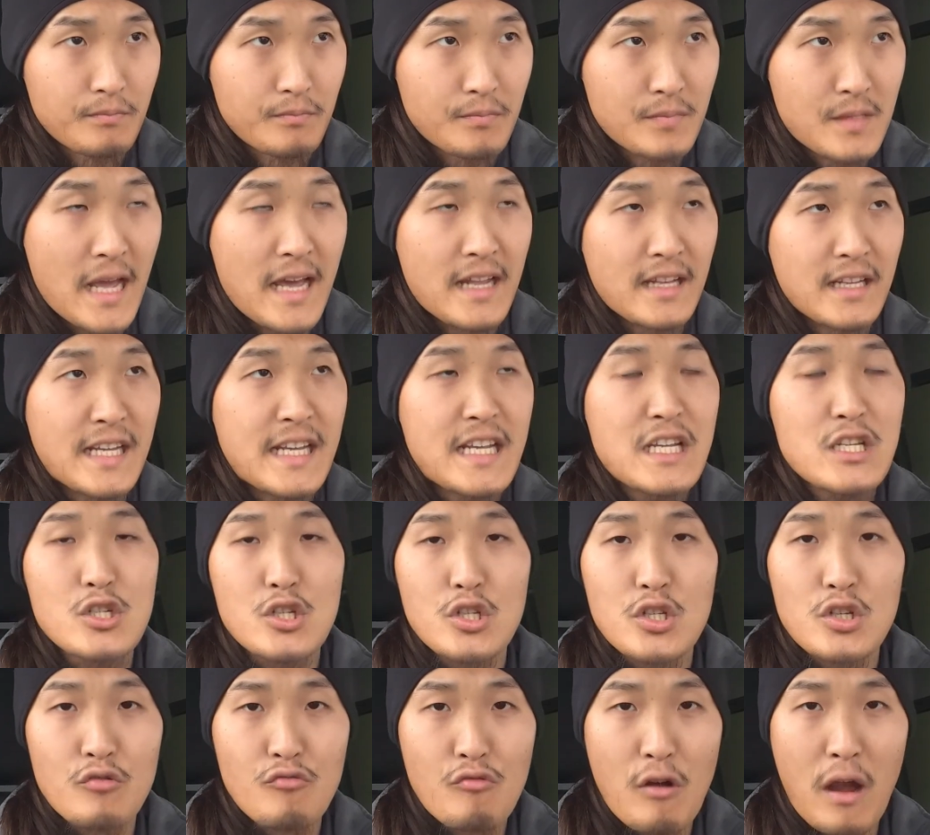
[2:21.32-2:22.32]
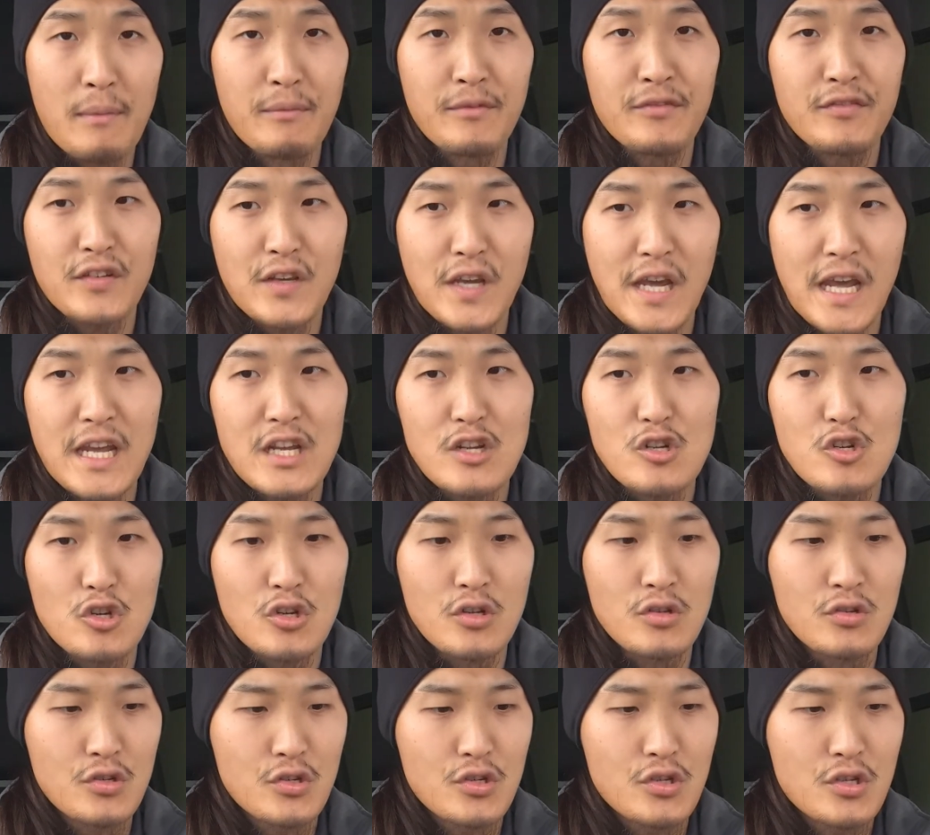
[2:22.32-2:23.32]
that leads to
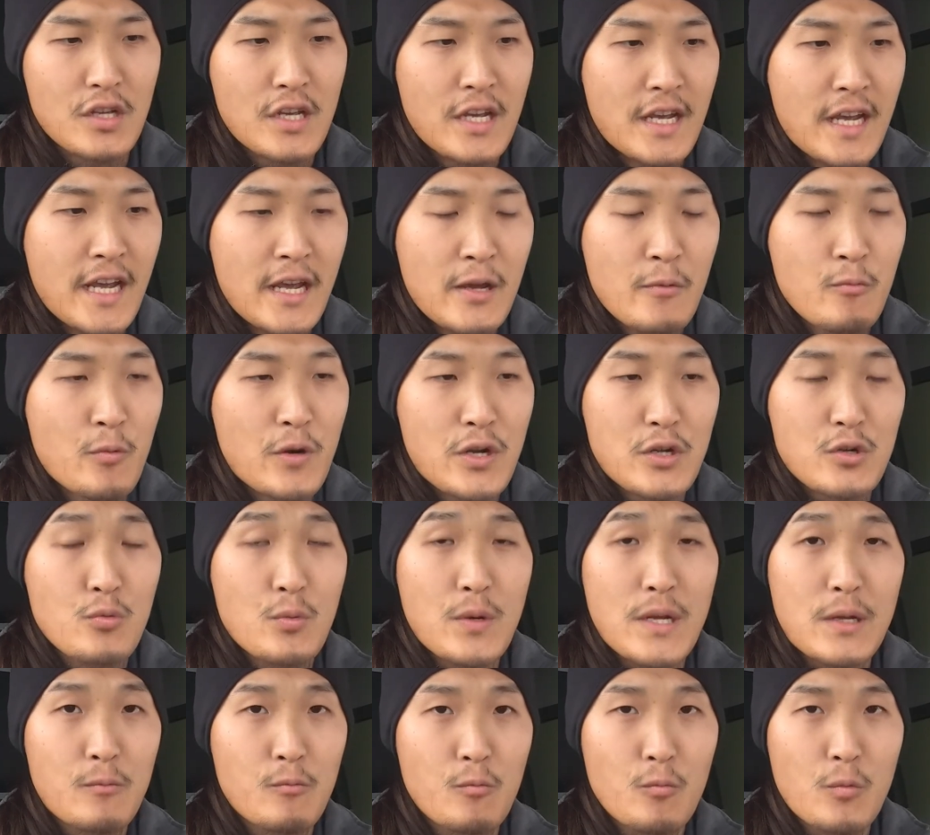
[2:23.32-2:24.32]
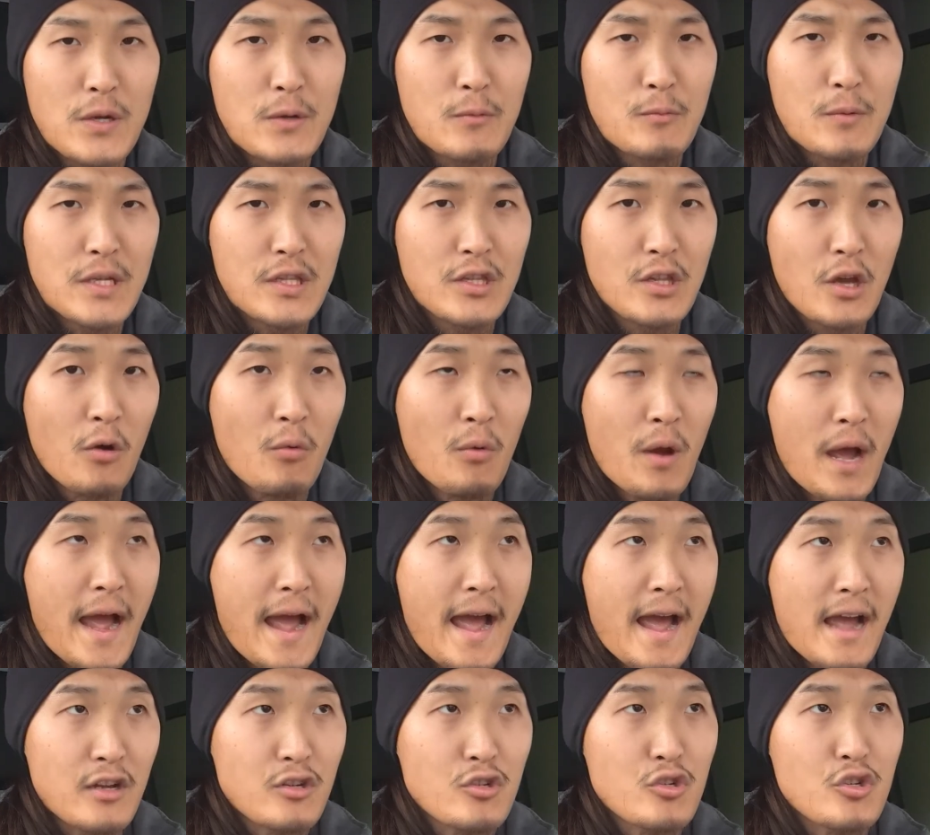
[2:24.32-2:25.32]
ramifications in which we don't
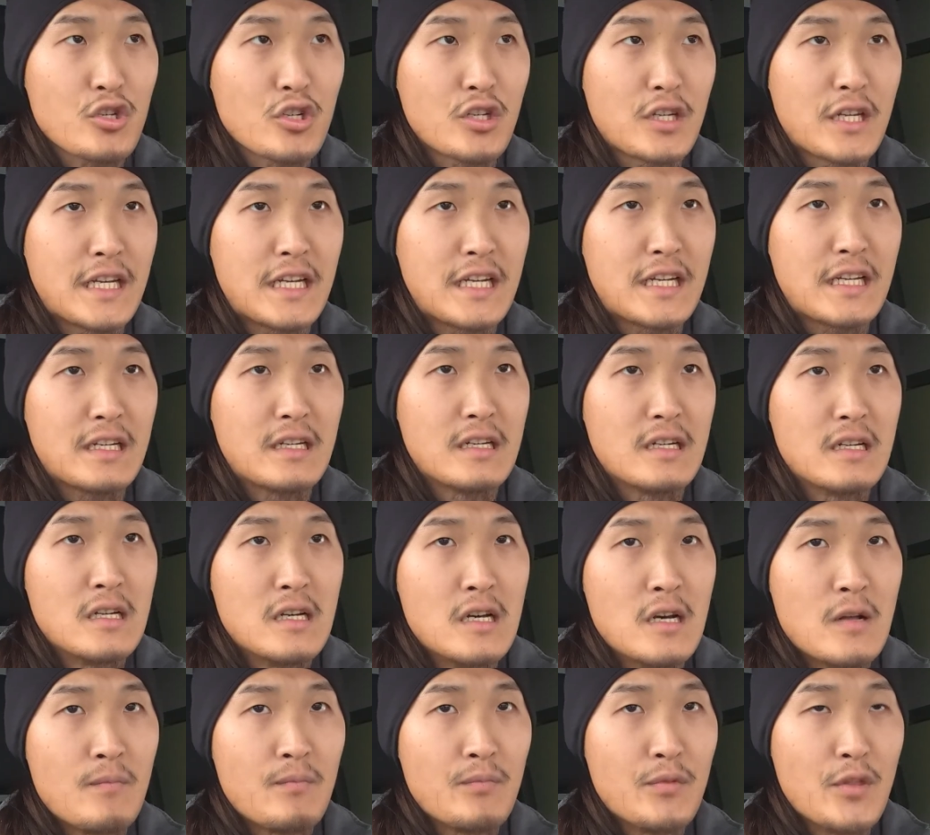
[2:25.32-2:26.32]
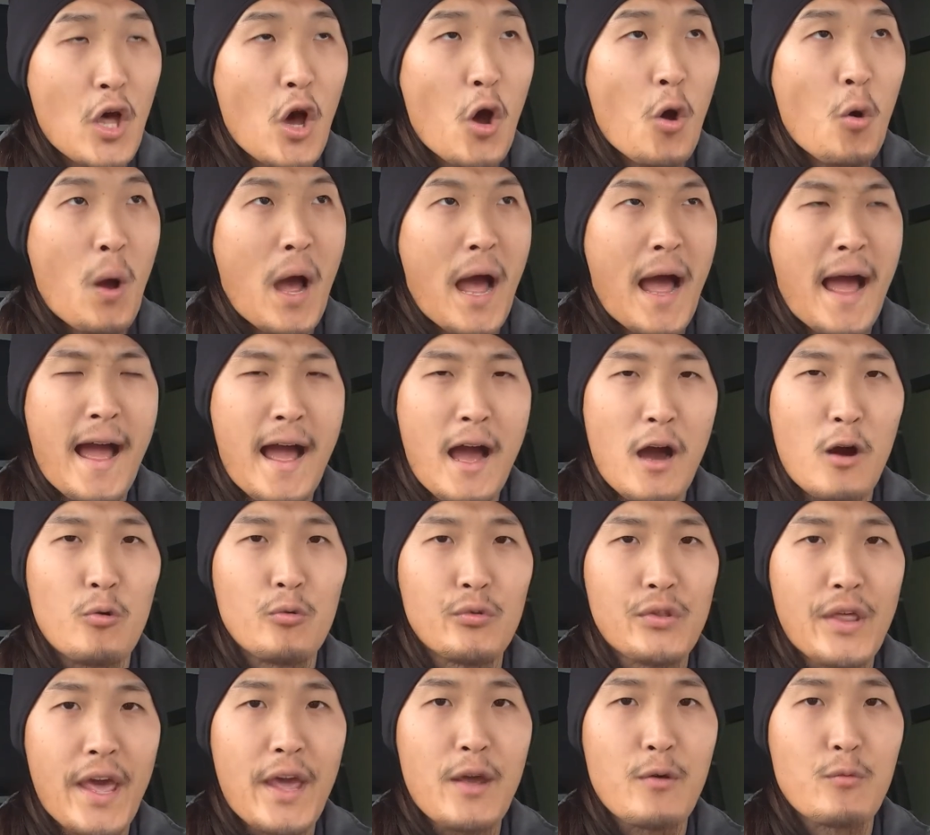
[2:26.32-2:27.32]
actually know how
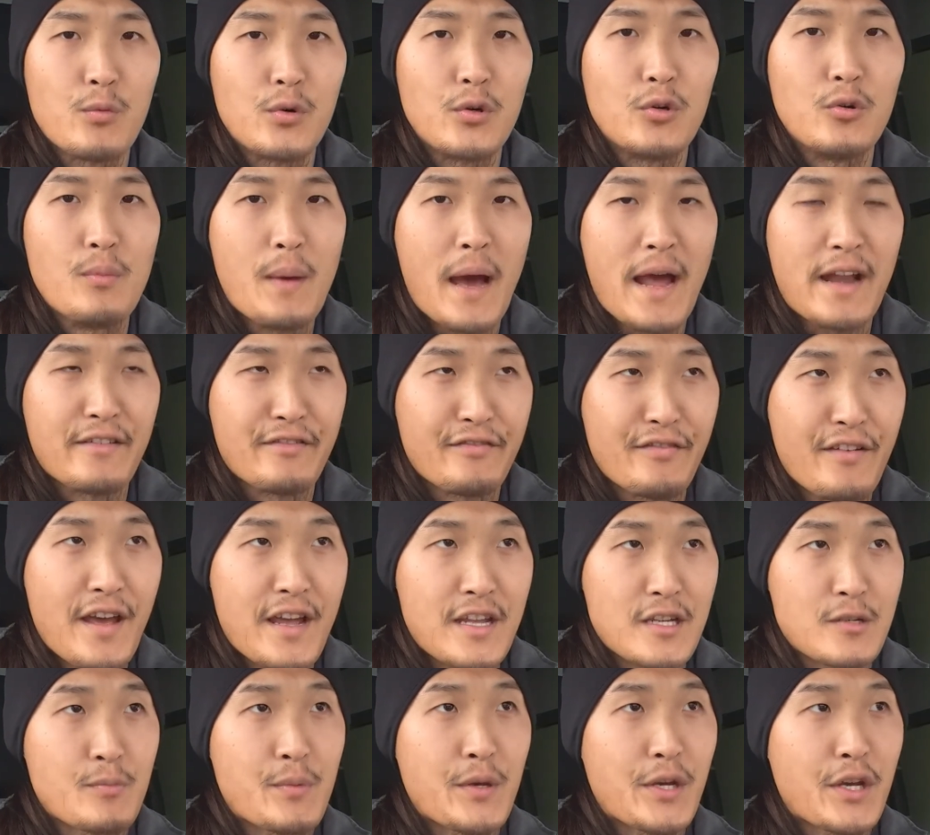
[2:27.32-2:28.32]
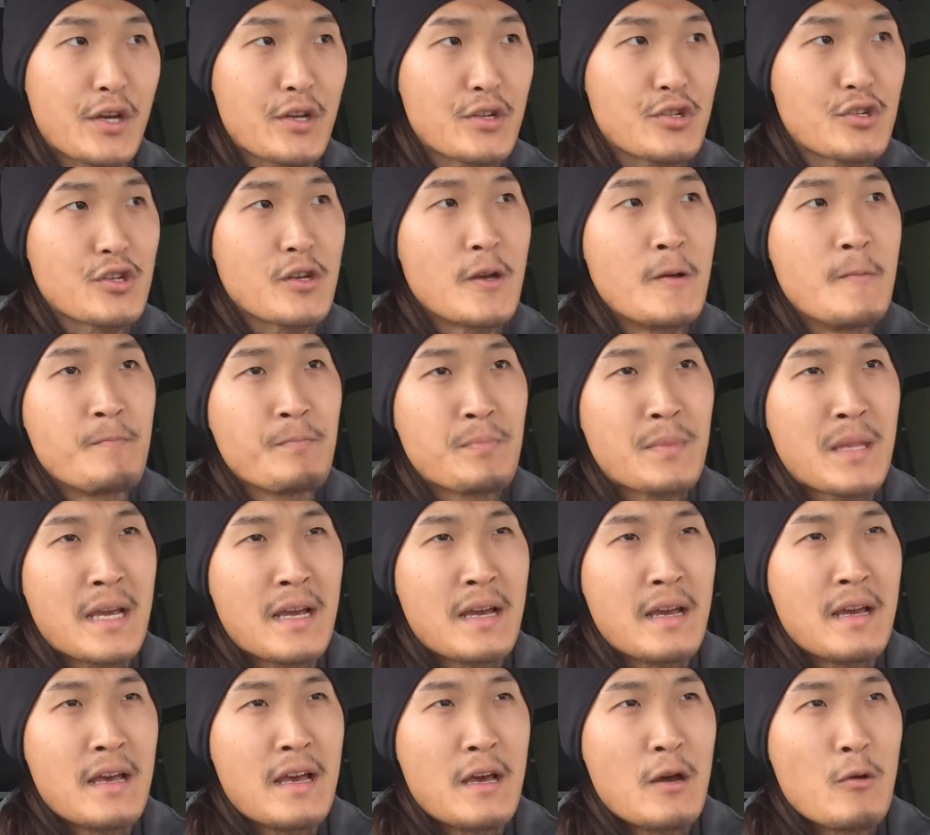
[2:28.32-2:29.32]
they will manifest, because
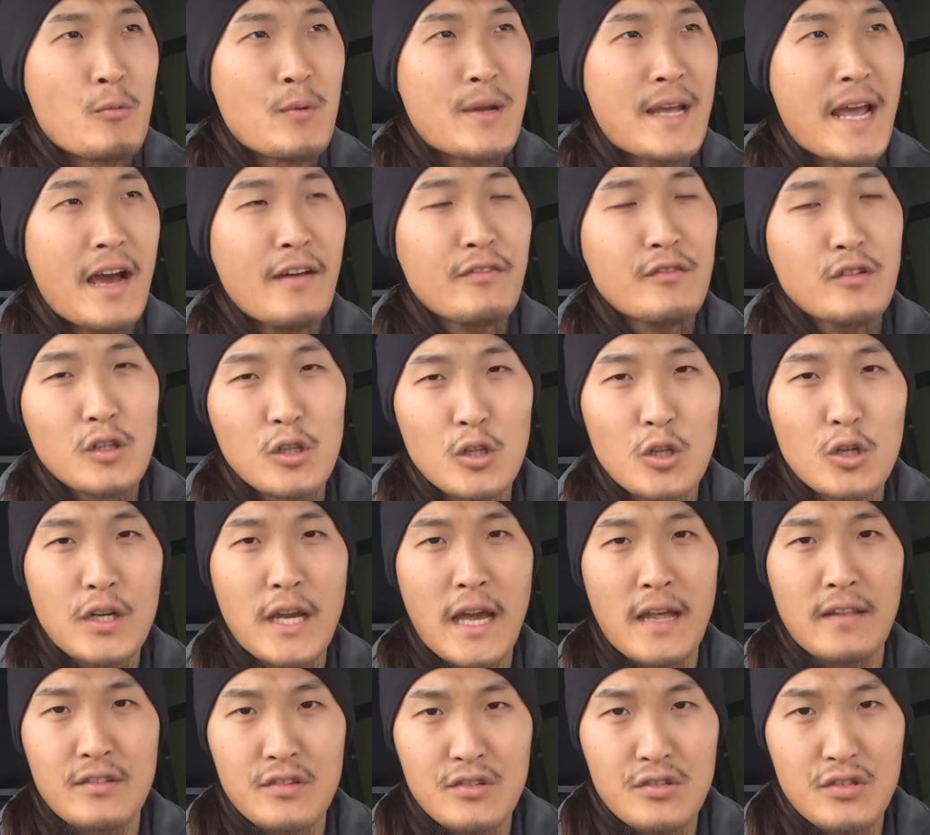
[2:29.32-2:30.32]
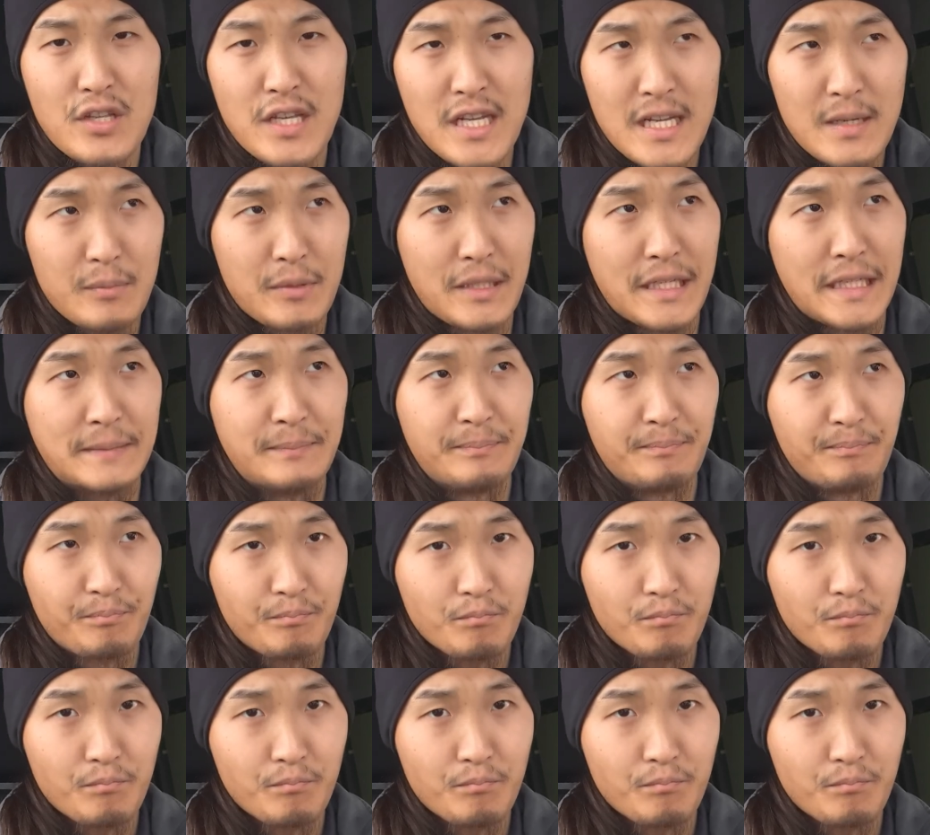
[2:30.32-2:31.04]
we have to look at this deeply